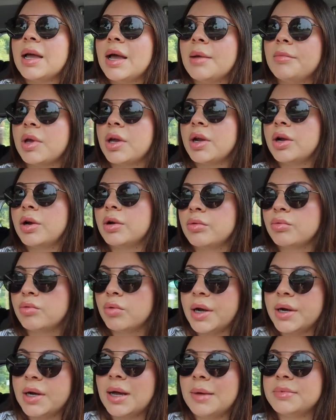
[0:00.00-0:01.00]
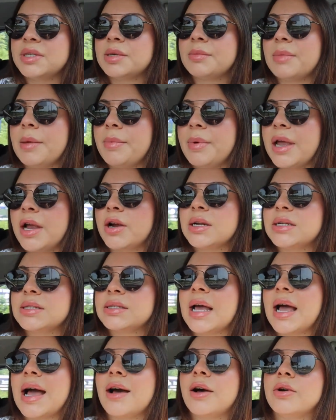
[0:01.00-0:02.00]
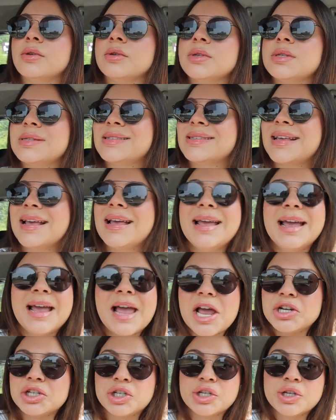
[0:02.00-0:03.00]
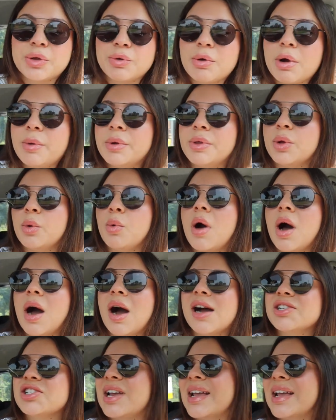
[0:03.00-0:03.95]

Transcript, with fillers: am gonna run up to my parents' house and just throw in the wash.